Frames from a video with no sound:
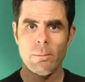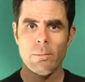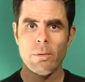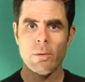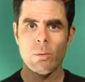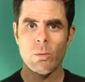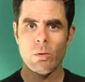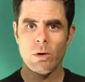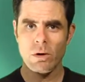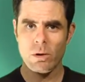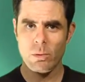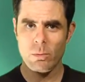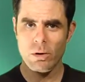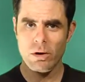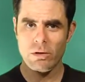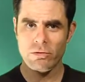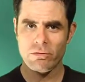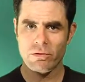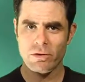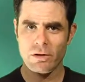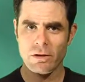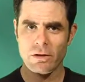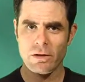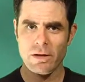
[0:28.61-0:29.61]
But one
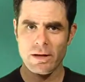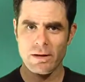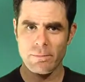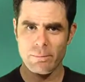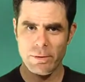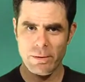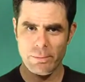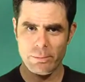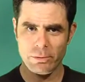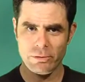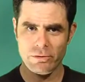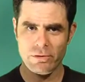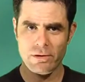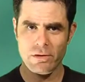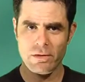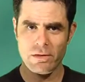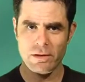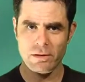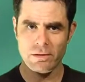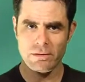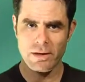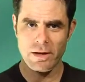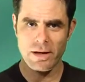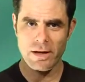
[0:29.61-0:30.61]
question a lot of people didn't
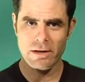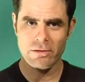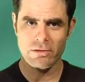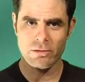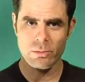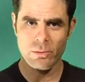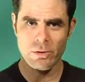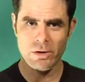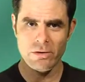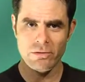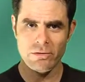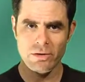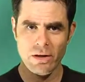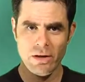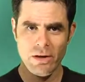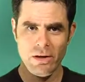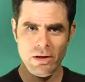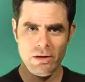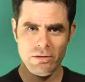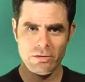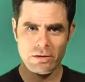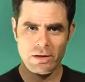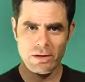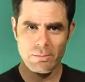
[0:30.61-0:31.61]
think to ask was,
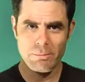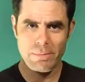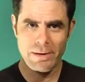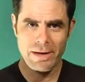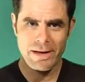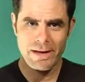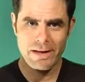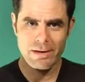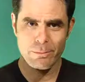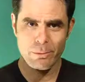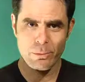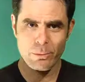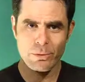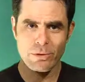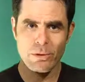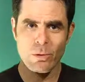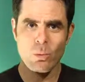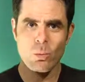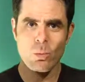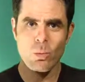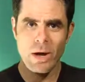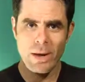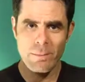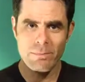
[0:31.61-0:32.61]
is it compatible with
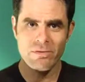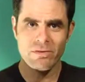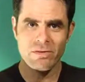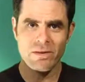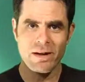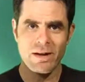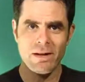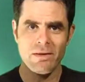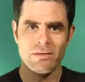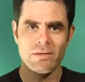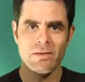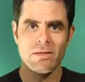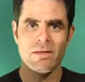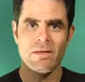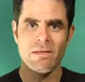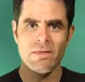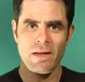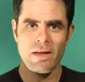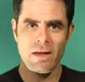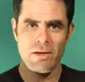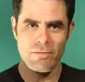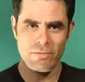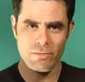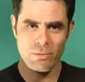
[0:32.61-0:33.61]
the websites that
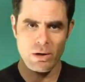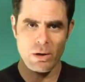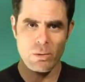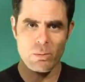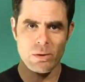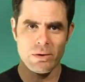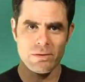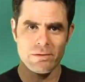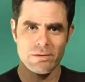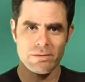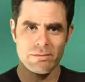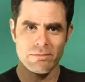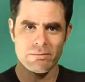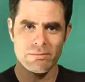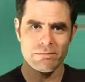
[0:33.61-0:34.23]
they frequent?